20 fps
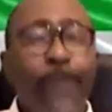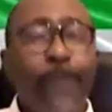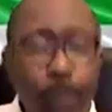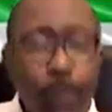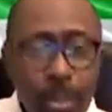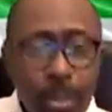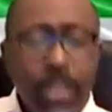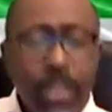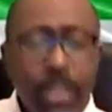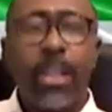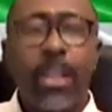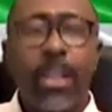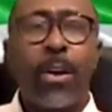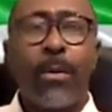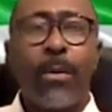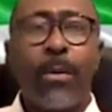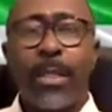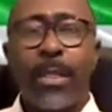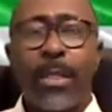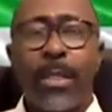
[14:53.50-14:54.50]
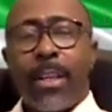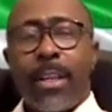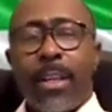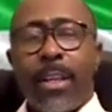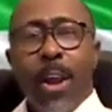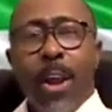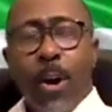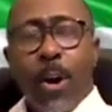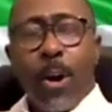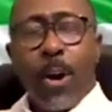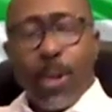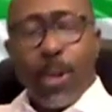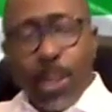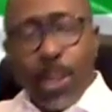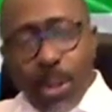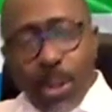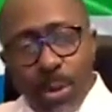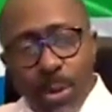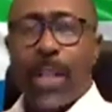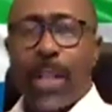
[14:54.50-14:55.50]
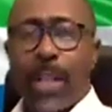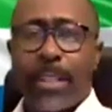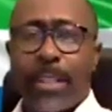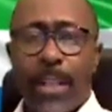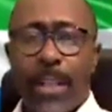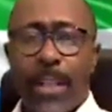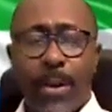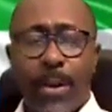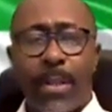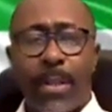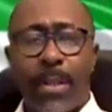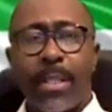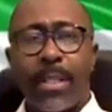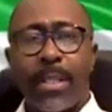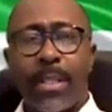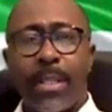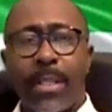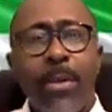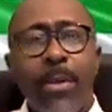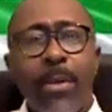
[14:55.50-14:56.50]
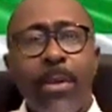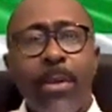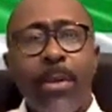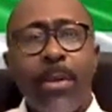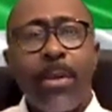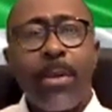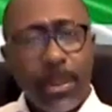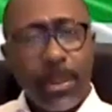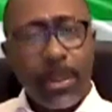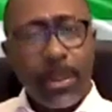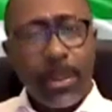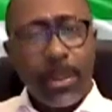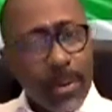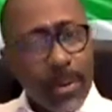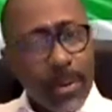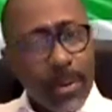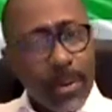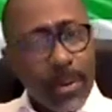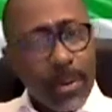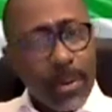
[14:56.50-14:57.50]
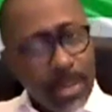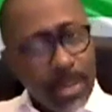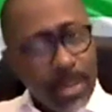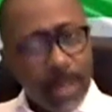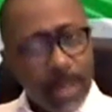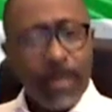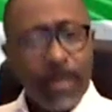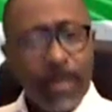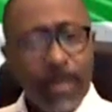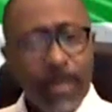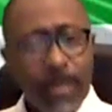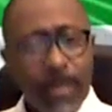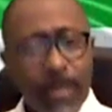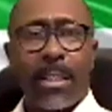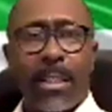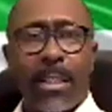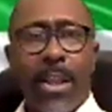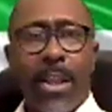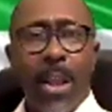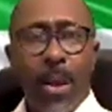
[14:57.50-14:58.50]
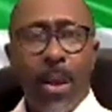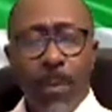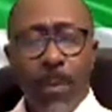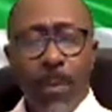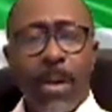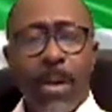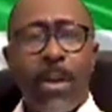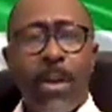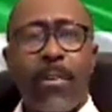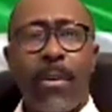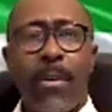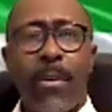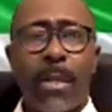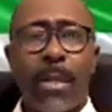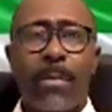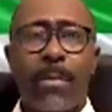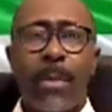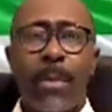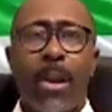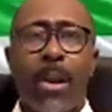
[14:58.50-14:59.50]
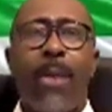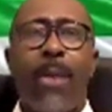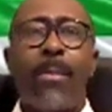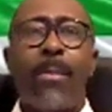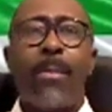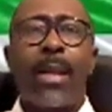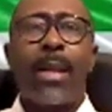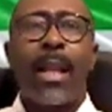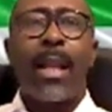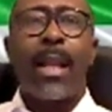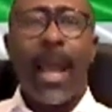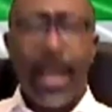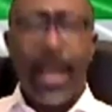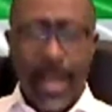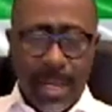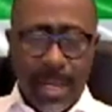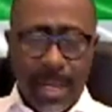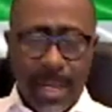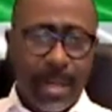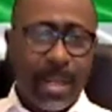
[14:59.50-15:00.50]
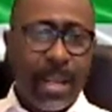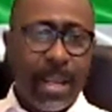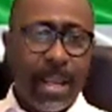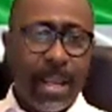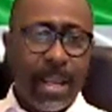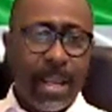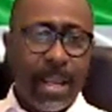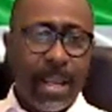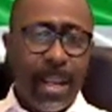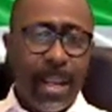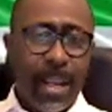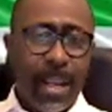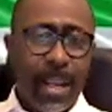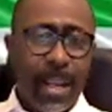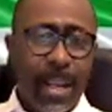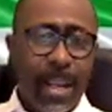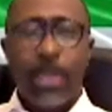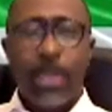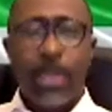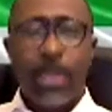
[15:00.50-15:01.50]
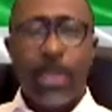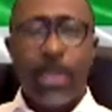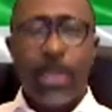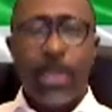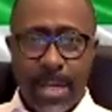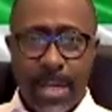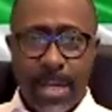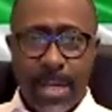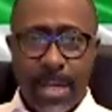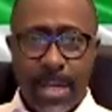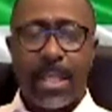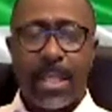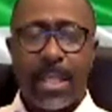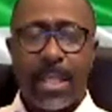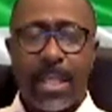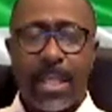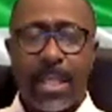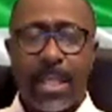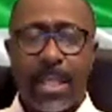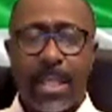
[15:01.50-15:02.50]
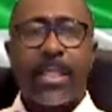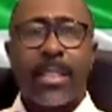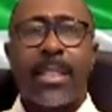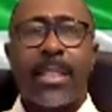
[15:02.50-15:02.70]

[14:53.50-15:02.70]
food security or social security, it is the responsibility of it. When government become lacking in those sense, in terms